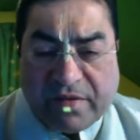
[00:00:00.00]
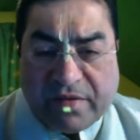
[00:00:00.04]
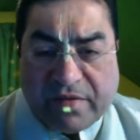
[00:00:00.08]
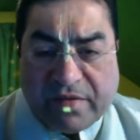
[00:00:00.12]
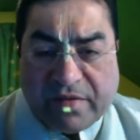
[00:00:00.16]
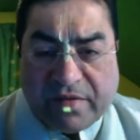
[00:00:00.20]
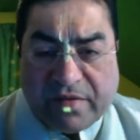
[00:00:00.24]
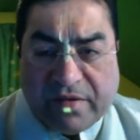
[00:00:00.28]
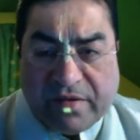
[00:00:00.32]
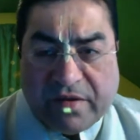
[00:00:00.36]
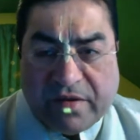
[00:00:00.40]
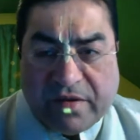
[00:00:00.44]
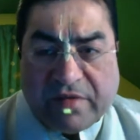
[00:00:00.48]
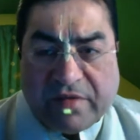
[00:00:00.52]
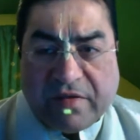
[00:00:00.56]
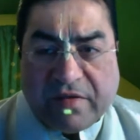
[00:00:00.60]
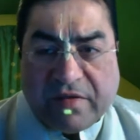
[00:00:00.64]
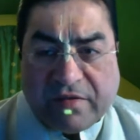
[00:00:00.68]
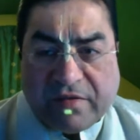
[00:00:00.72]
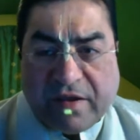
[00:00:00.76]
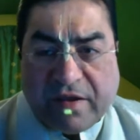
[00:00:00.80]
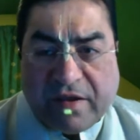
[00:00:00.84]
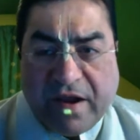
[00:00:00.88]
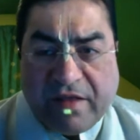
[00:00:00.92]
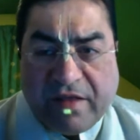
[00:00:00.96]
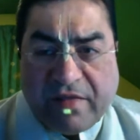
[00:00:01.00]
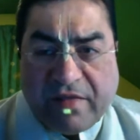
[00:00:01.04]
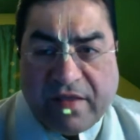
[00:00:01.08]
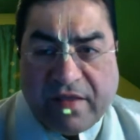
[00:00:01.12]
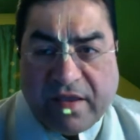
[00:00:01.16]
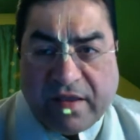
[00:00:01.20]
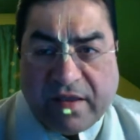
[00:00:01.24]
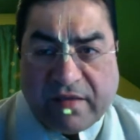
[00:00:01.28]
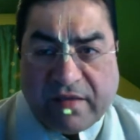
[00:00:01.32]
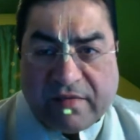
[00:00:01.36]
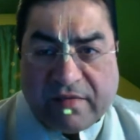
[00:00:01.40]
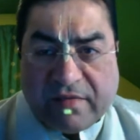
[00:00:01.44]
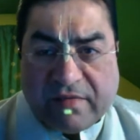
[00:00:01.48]
it's a great
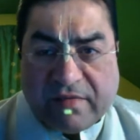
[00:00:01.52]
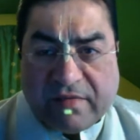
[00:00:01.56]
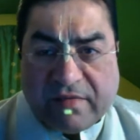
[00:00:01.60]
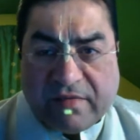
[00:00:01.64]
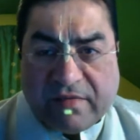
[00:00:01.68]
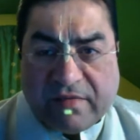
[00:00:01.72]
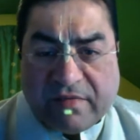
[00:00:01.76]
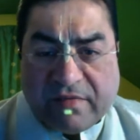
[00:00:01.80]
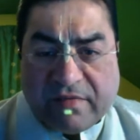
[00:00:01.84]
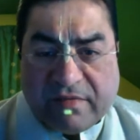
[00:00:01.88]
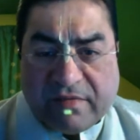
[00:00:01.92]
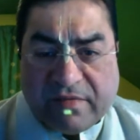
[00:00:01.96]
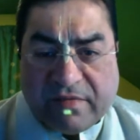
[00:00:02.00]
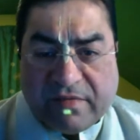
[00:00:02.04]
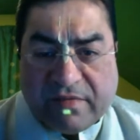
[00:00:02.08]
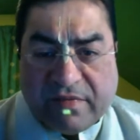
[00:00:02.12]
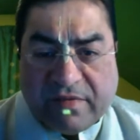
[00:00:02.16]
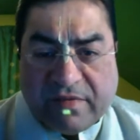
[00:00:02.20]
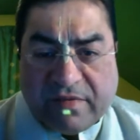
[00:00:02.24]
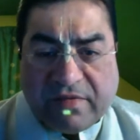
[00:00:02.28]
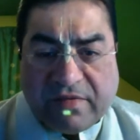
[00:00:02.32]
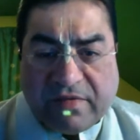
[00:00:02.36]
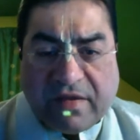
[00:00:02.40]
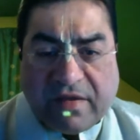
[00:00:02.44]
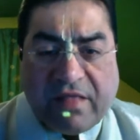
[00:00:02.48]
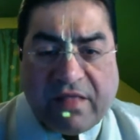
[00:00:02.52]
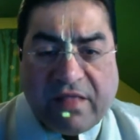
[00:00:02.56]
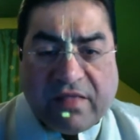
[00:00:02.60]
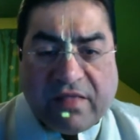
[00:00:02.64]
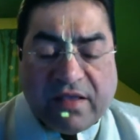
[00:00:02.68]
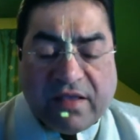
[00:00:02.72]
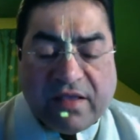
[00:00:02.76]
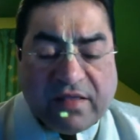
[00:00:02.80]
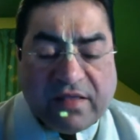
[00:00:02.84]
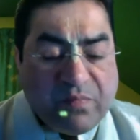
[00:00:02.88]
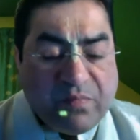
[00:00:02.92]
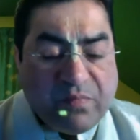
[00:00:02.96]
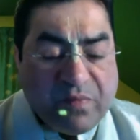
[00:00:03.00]
thing. It's a great
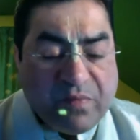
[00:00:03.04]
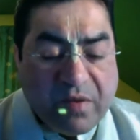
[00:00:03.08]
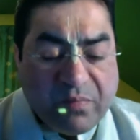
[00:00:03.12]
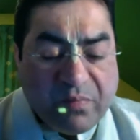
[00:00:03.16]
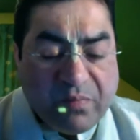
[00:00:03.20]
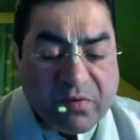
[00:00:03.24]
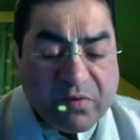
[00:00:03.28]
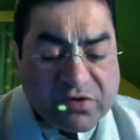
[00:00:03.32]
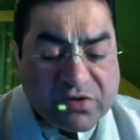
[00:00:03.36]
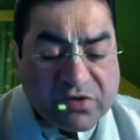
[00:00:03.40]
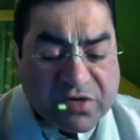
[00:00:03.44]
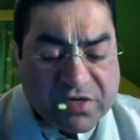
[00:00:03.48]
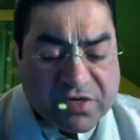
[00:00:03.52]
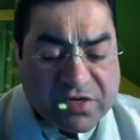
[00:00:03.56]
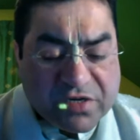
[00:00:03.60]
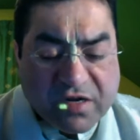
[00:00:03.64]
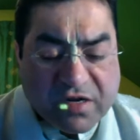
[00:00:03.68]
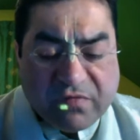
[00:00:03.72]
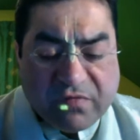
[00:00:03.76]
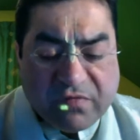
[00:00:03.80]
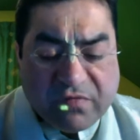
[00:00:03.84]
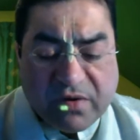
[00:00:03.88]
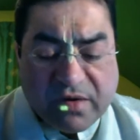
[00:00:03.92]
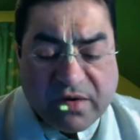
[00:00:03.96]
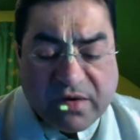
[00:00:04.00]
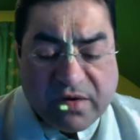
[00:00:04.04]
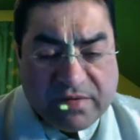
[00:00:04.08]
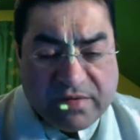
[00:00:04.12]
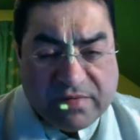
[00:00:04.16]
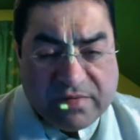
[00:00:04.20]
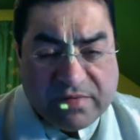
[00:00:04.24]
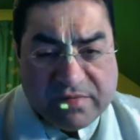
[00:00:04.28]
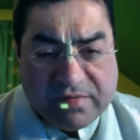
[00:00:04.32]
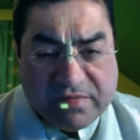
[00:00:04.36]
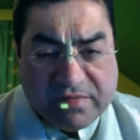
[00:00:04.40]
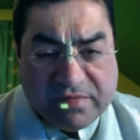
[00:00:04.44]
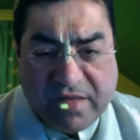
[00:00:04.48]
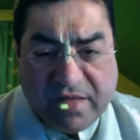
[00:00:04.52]
thing. They approach Krishna for it.
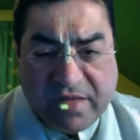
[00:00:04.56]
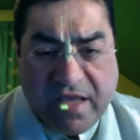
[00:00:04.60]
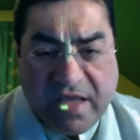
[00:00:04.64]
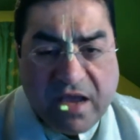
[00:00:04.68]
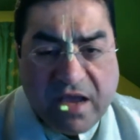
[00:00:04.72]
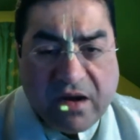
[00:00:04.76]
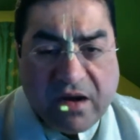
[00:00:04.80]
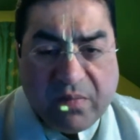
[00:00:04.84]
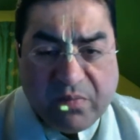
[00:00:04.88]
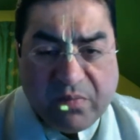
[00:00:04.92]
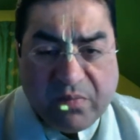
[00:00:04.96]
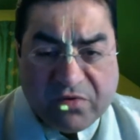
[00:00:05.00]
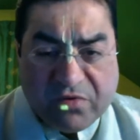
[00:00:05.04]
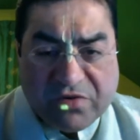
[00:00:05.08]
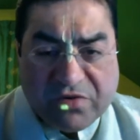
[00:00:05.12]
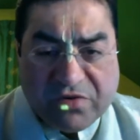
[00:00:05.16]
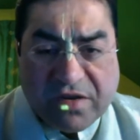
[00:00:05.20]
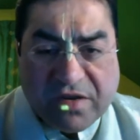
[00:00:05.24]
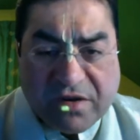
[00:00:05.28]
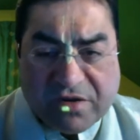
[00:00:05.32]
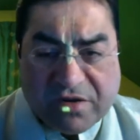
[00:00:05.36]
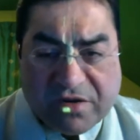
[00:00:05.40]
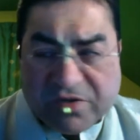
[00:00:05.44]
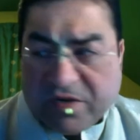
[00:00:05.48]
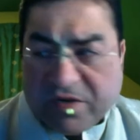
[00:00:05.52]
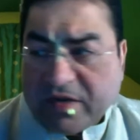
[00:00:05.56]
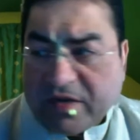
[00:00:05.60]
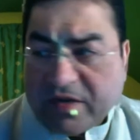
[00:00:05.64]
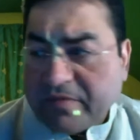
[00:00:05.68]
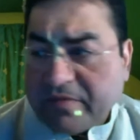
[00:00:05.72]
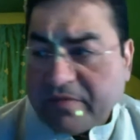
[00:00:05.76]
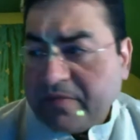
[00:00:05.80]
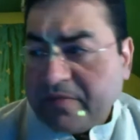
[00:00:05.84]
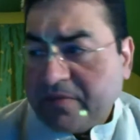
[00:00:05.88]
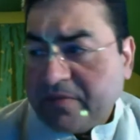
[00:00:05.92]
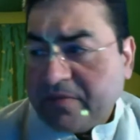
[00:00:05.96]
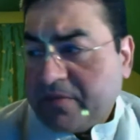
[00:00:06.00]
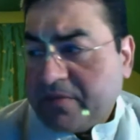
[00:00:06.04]
They are approaching Krishna,
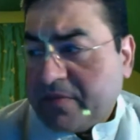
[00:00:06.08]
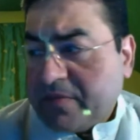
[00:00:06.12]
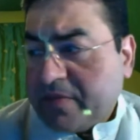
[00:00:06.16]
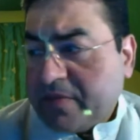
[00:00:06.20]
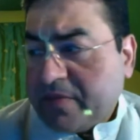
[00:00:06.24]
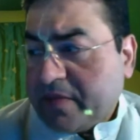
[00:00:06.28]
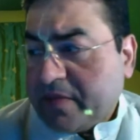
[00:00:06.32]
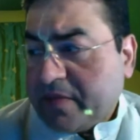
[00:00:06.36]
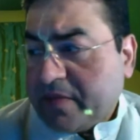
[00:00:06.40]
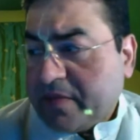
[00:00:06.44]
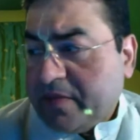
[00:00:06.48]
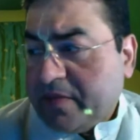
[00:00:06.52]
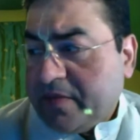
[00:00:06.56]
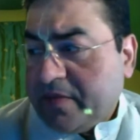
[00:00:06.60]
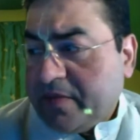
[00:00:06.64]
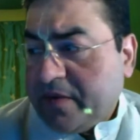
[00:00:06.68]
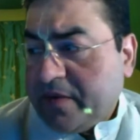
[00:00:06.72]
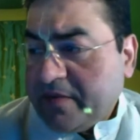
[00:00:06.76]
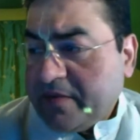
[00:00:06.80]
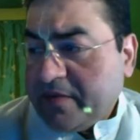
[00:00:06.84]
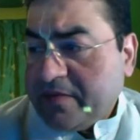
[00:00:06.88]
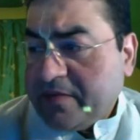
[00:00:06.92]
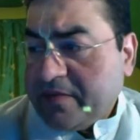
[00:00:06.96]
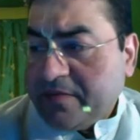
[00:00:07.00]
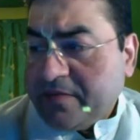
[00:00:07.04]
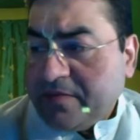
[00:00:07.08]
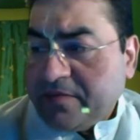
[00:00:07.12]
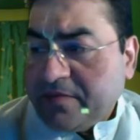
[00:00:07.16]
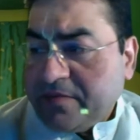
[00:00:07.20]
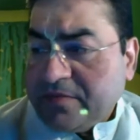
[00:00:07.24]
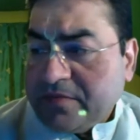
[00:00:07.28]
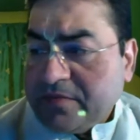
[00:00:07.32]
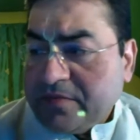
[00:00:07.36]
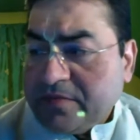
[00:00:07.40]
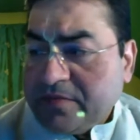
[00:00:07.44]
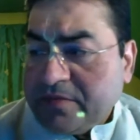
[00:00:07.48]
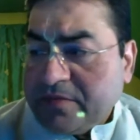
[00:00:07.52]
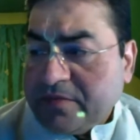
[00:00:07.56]
right?
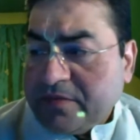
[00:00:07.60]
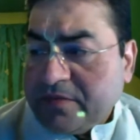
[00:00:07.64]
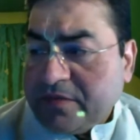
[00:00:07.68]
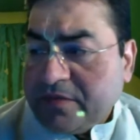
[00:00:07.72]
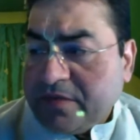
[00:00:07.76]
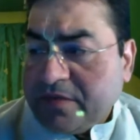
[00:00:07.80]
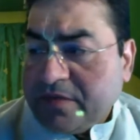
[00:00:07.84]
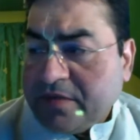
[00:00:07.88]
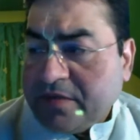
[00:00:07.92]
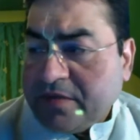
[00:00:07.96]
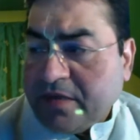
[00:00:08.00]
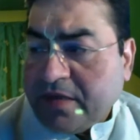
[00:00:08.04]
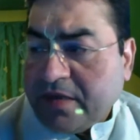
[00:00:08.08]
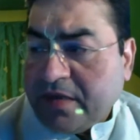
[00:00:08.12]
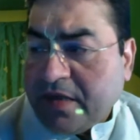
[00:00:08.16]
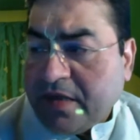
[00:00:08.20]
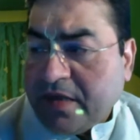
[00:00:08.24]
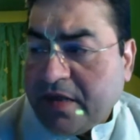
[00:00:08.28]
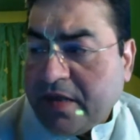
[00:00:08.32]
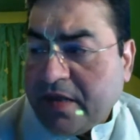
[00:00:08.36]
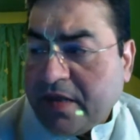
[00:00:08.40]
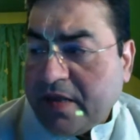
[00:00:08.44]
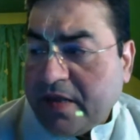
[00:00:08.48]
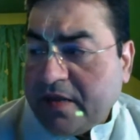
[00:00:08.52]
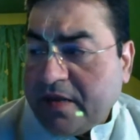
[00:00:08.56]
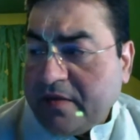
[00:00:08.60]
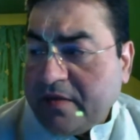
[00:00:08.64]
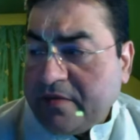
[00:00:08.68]
And